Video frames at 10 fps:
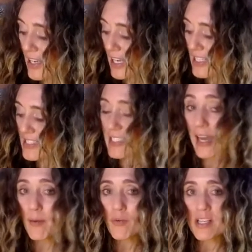It's
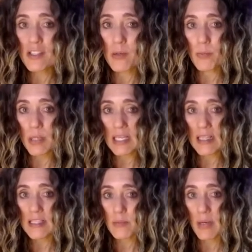time for us to be in
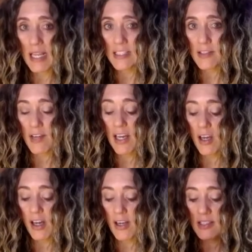this place of our
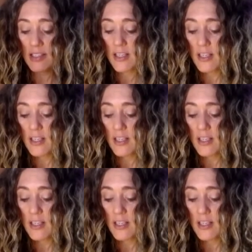heart.